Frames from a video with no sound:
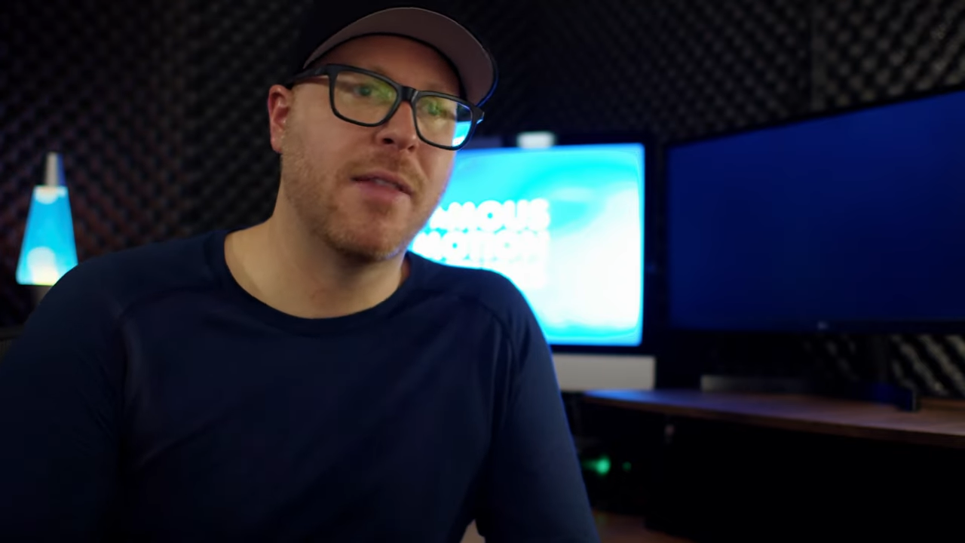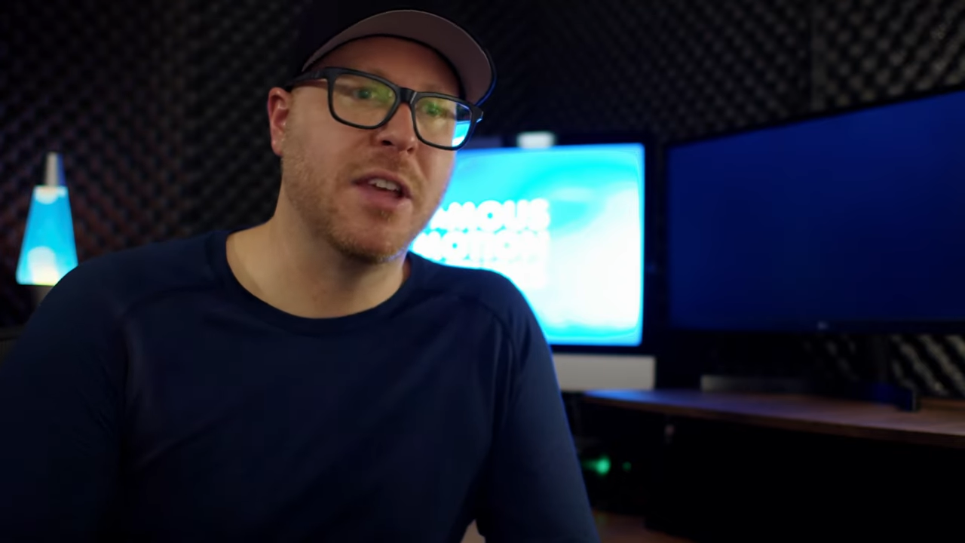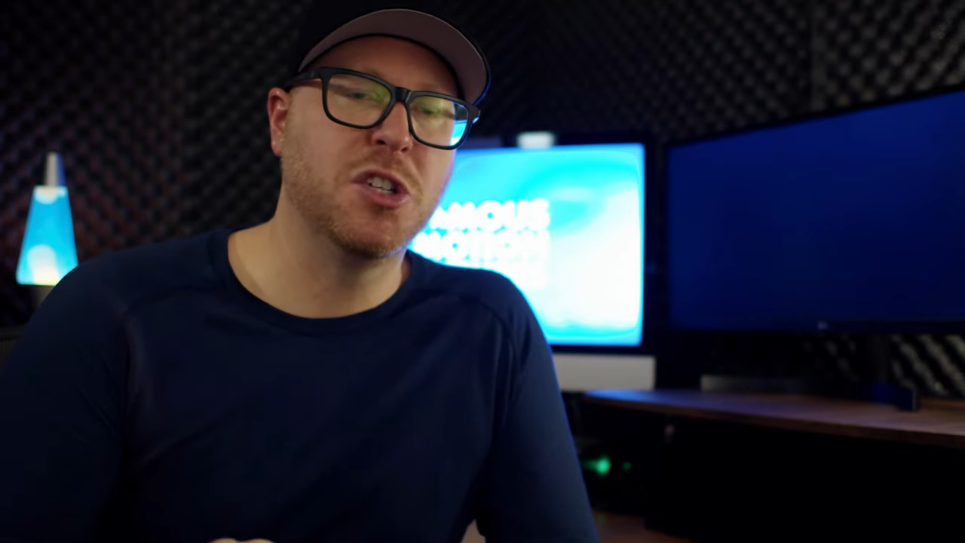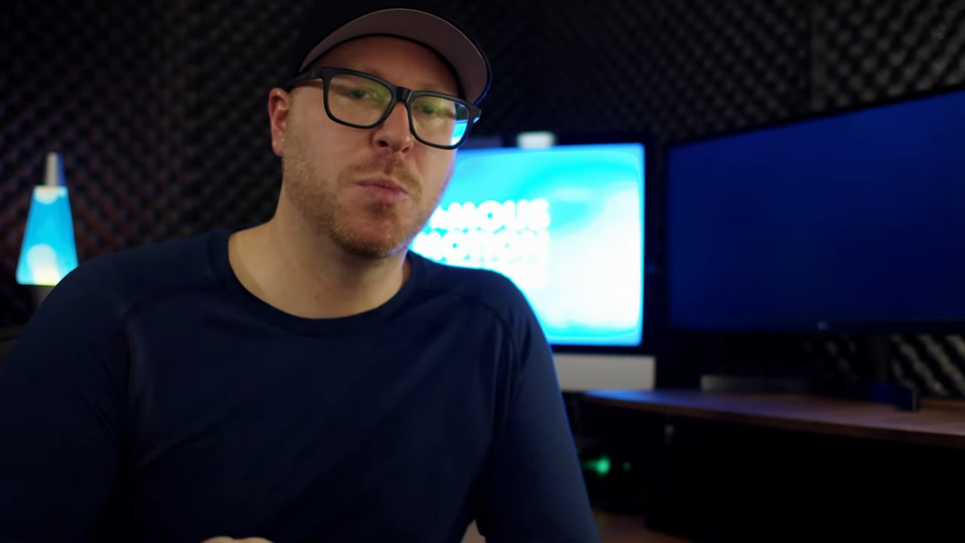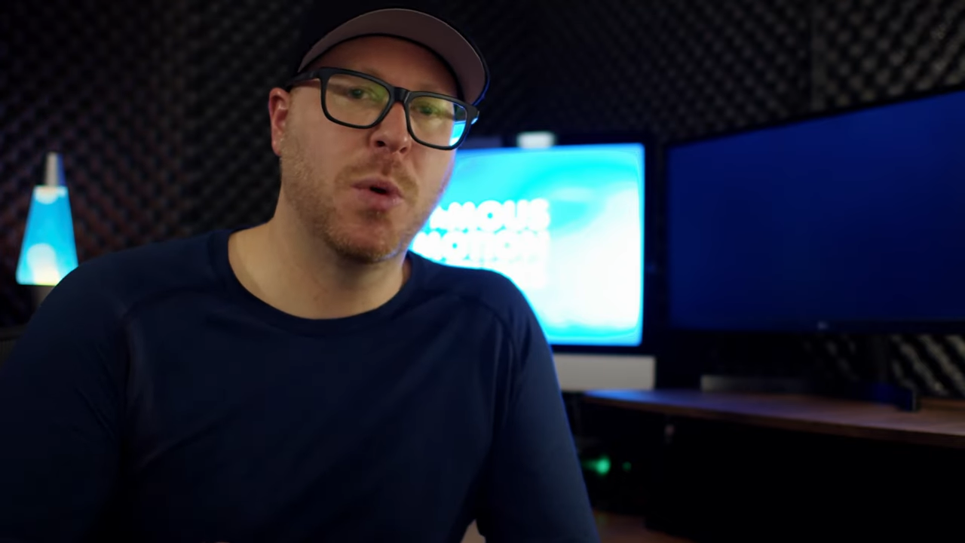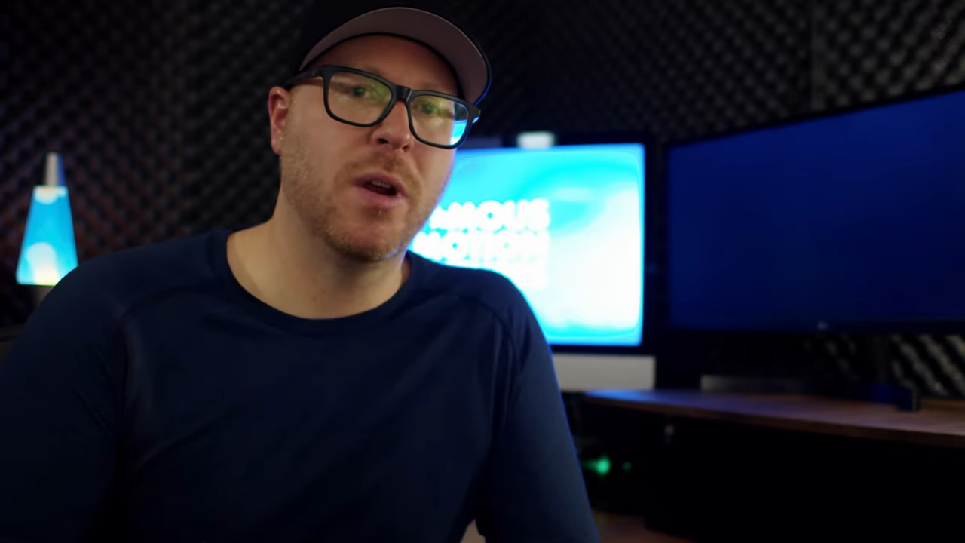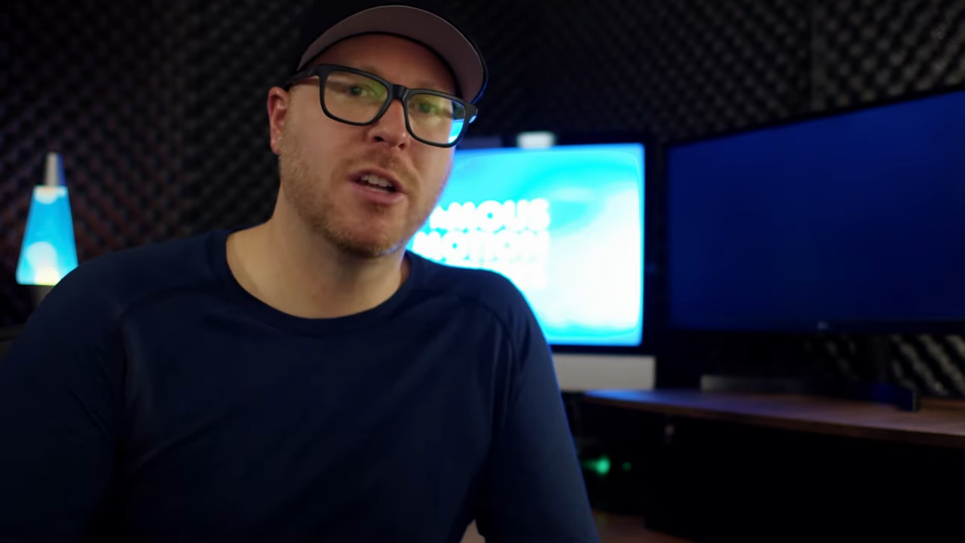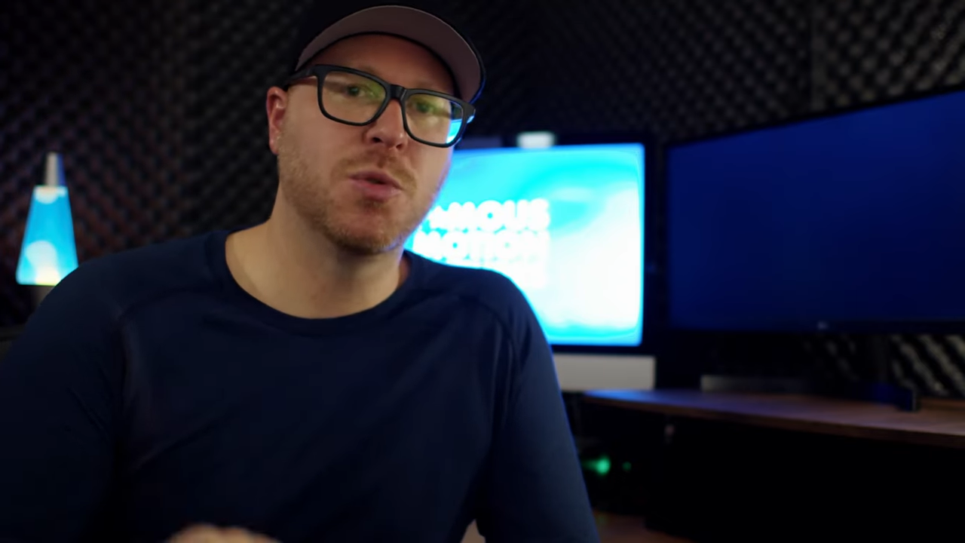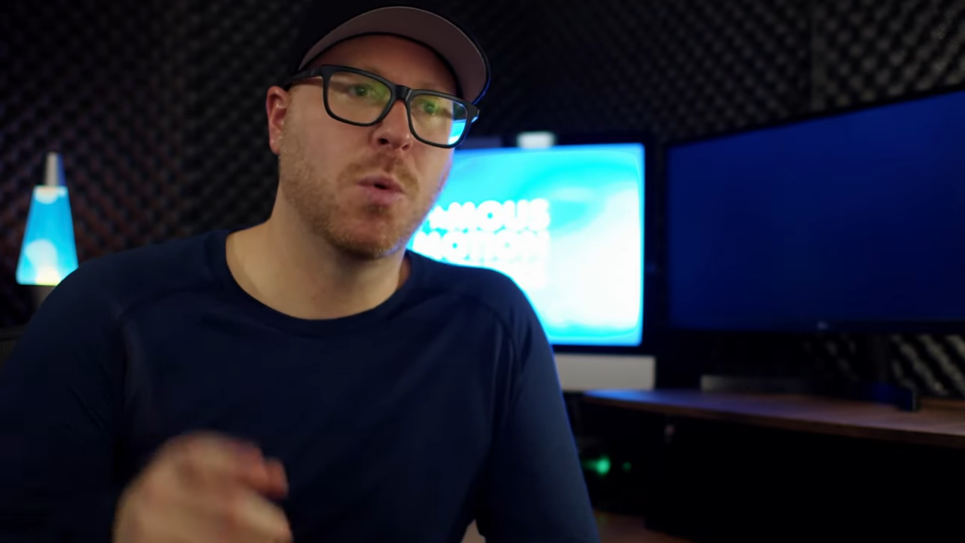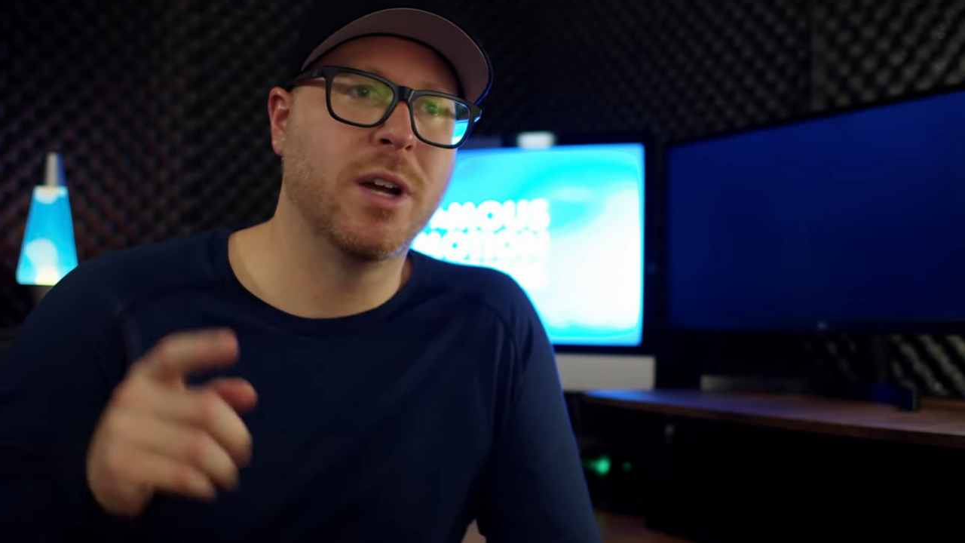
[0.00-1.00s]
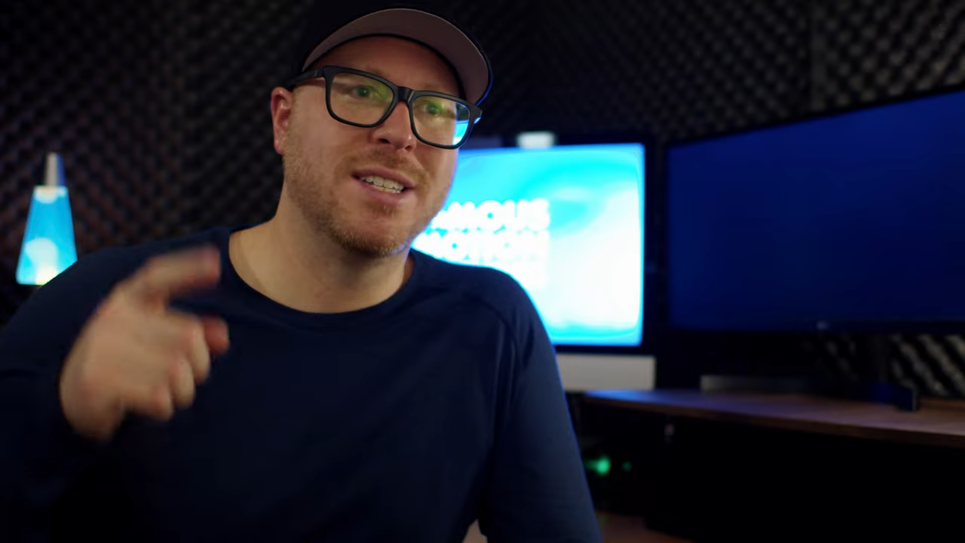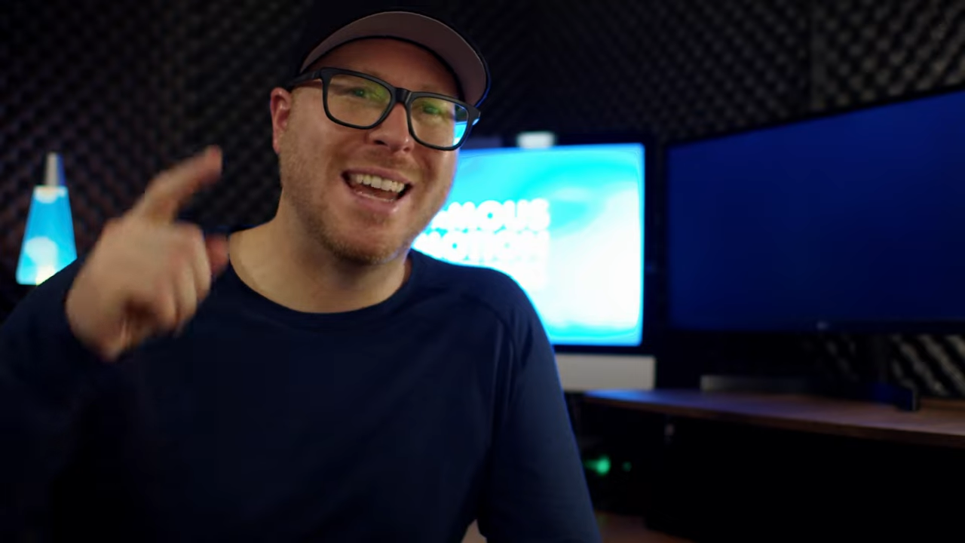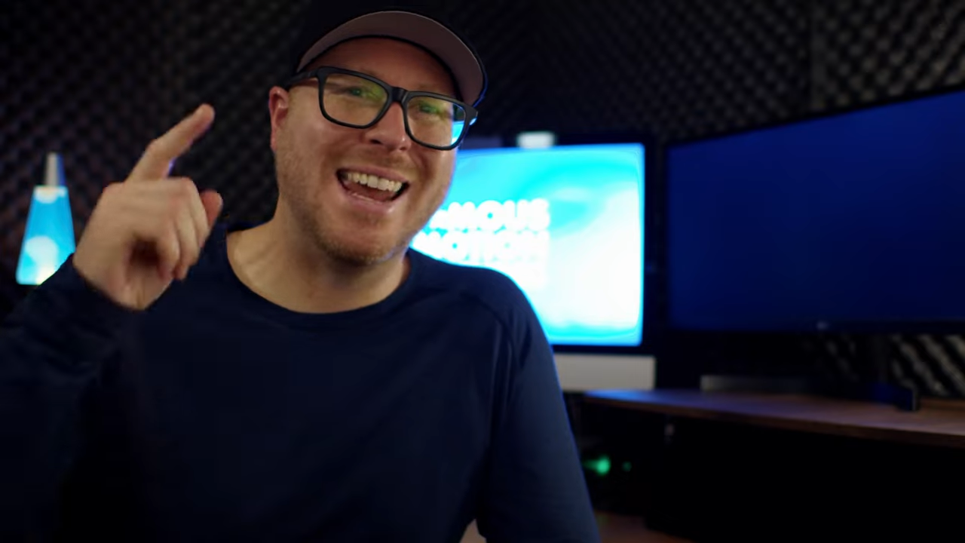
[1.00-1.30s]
and the experience was